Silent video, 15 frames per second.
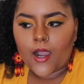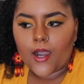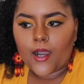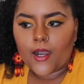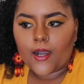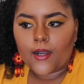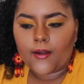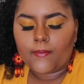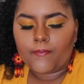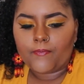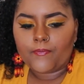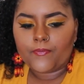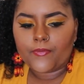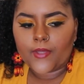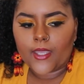
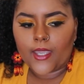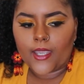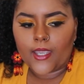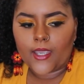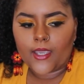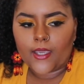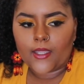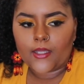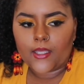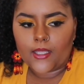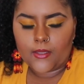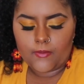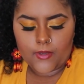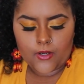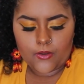um, and
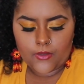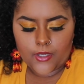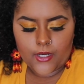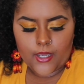in the middle of the